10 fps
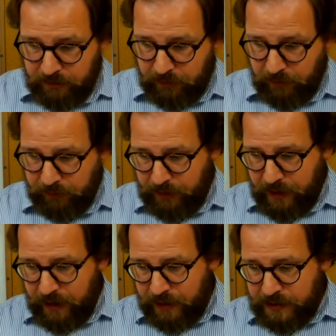of all
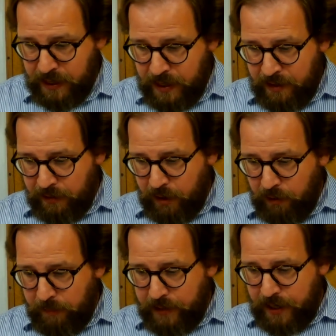things. The
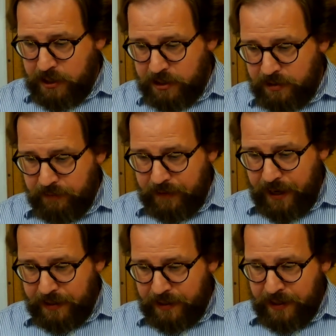culmination of
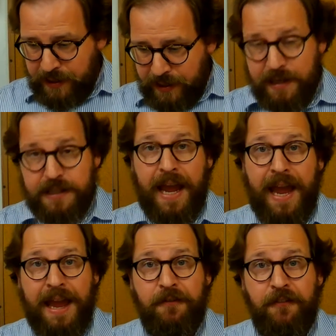that is
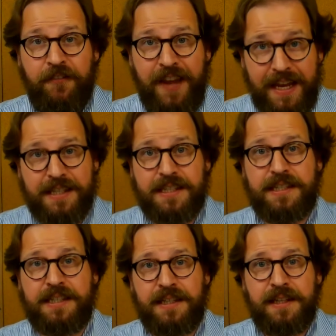a
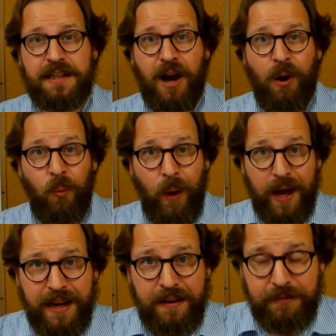feast, a
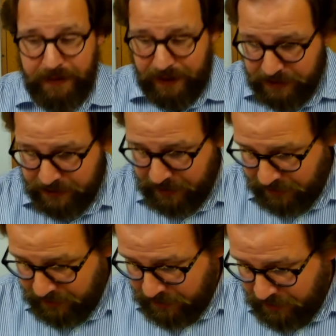wedding feast
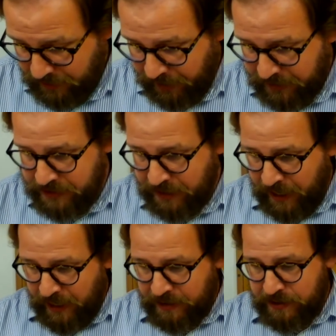that
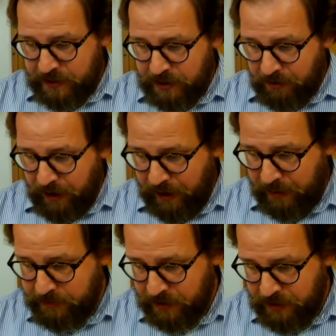Isaiah
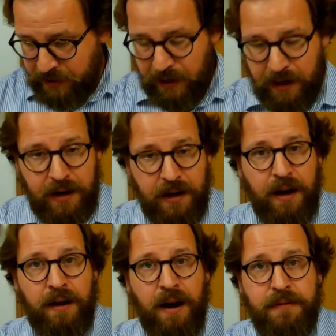describes
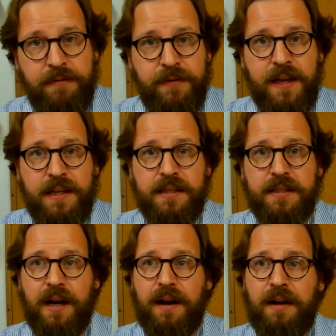uh, a,
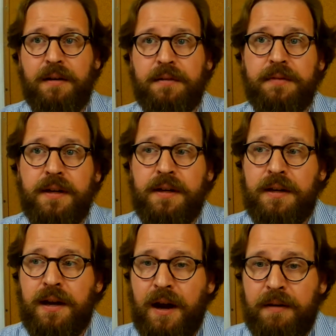feast of,
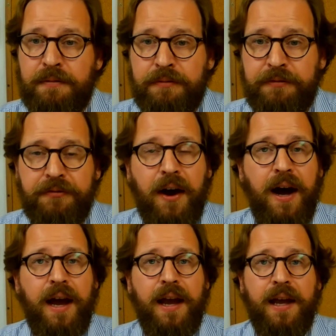of
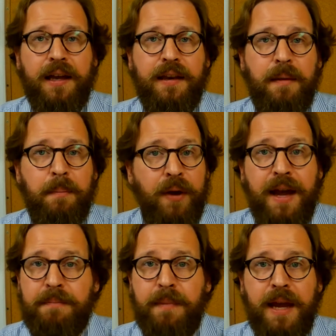fine
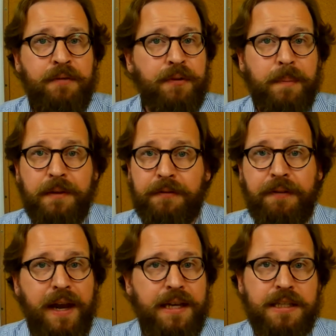bread made from the
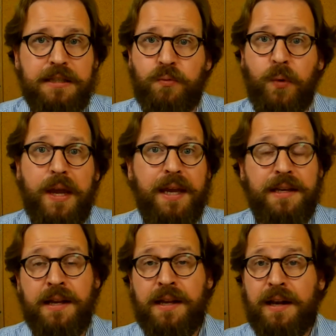finest
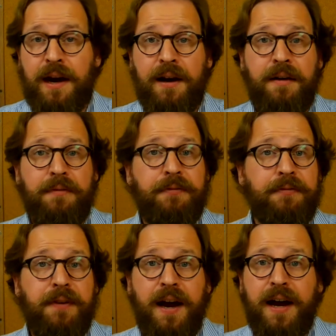wheat, of
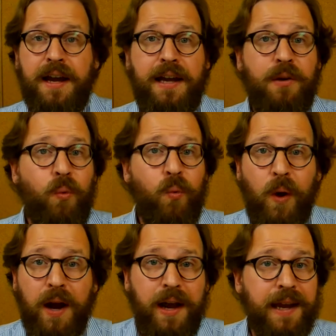fine
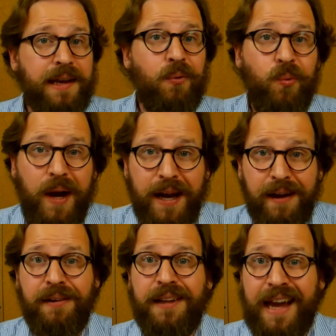wine
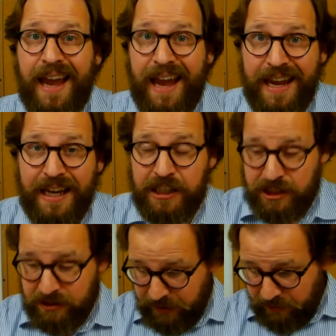well
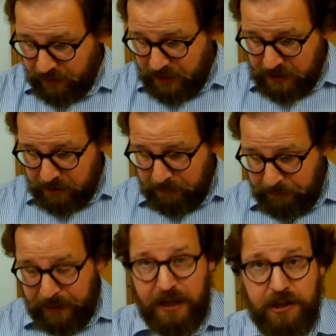aged. Right? These are
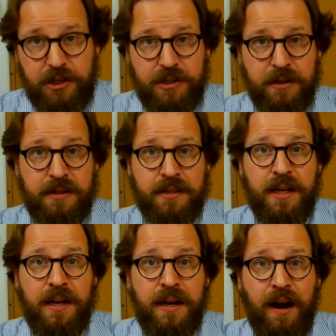pictures
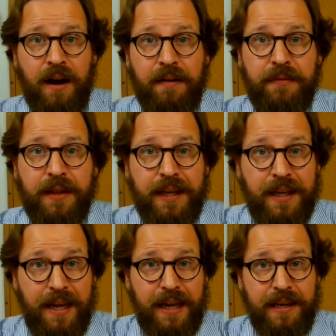of the
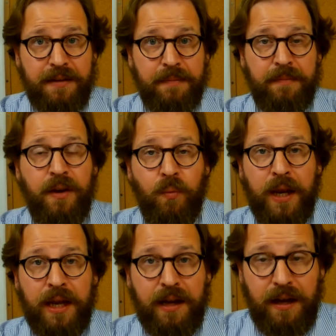kingdom
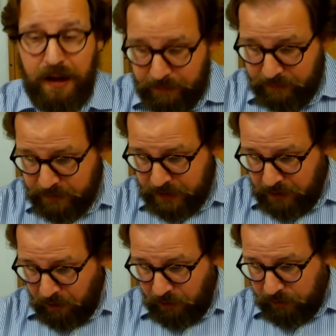when it comes in
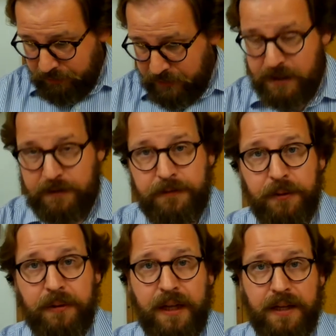all of its
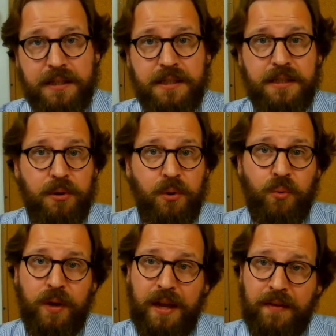fullness.
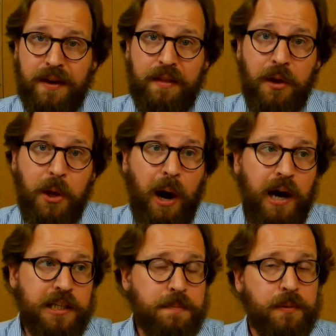So, even in the
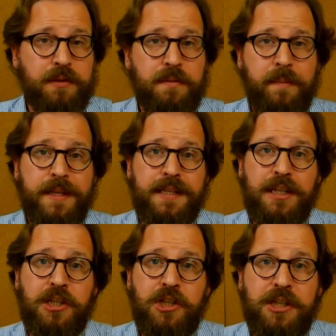Gospels, when we
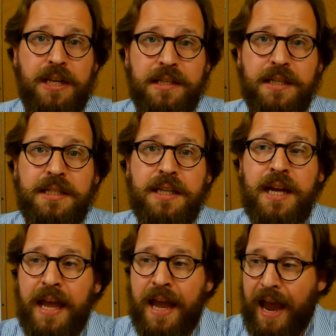see Jesus
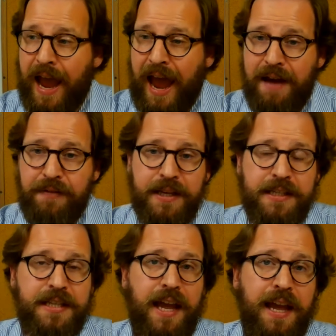
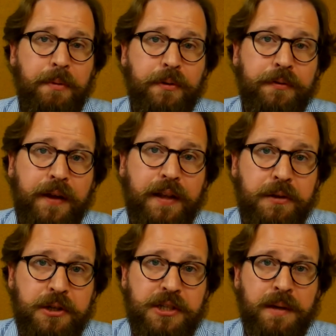having table
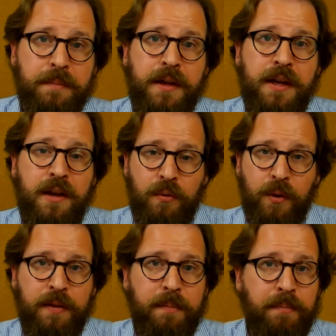fellowship
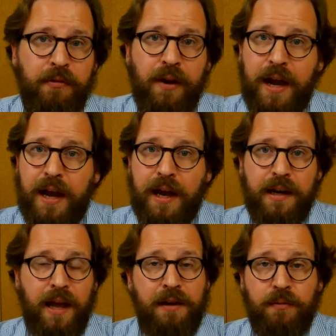with bread
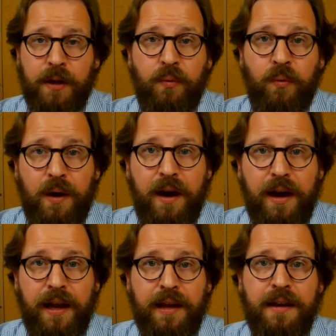and with
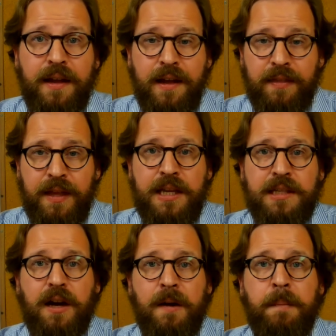wine,
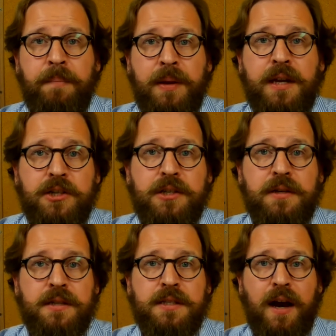these are
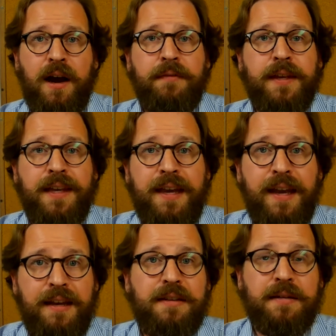pictures of
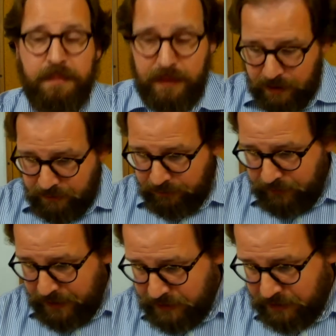kingdom
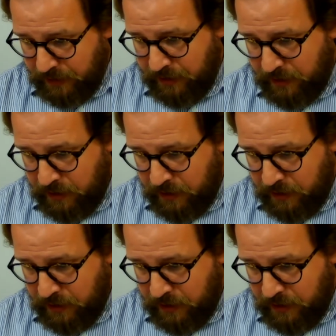feasting.